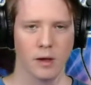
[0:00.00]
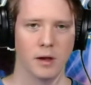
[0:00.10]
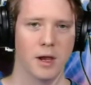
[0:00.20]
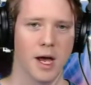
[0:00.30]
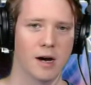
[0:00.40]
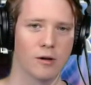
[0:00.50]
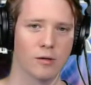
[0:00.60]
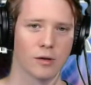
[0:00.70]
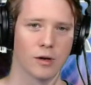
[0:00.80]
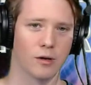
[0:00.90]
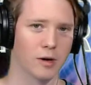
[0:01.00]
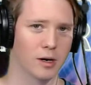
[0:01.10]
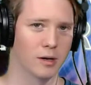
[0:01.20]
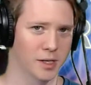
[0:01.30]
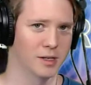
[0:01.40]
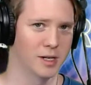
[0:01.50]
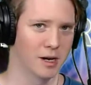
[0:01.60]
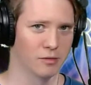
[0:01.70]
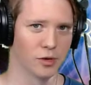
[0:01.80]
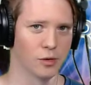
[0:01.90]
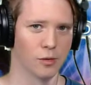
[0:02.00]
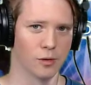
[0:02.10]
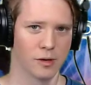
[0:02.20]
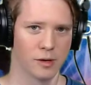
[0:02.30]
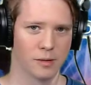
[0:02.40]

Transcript: Now go up and down the chord.